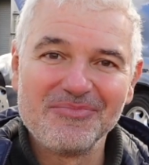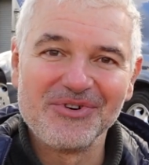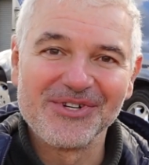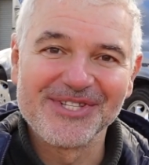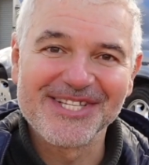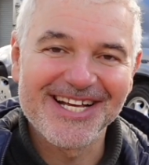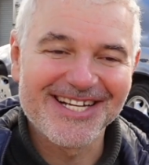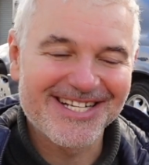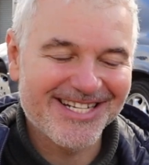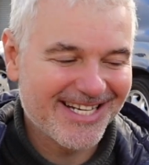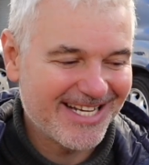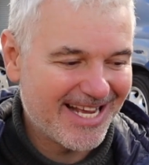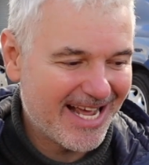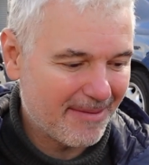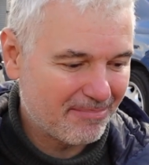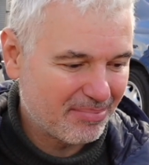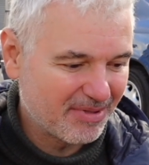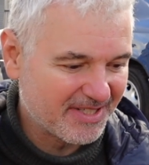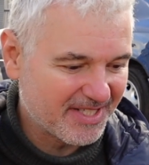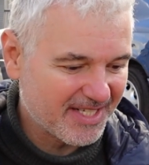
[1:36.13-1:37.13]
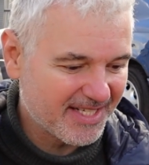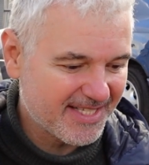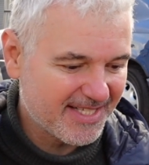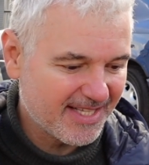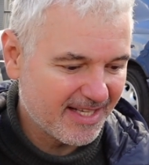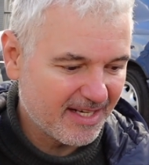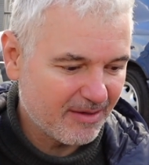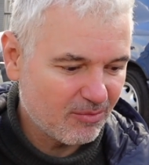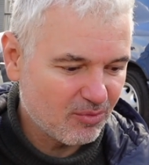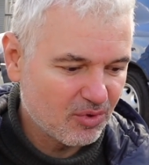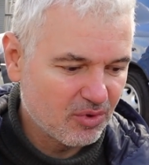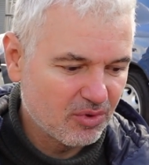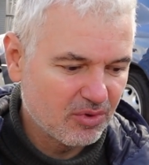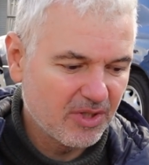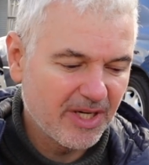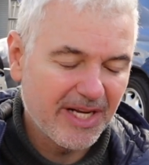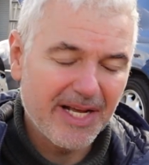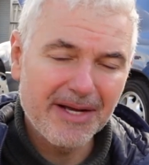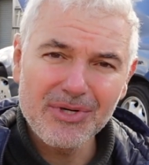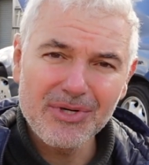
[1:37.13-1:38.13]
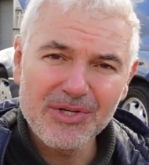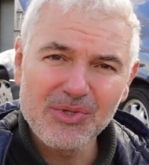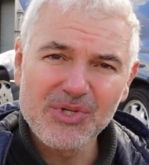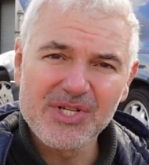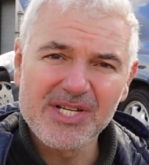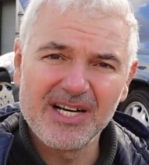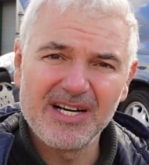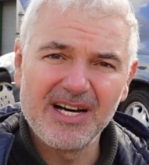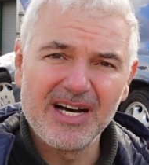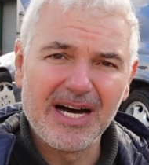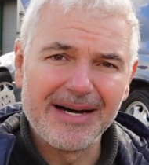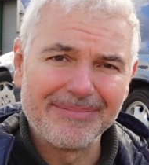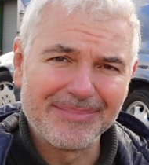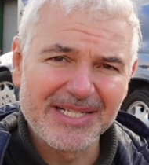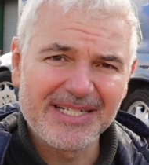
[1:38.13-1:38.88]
what's actually happened is that it will start up.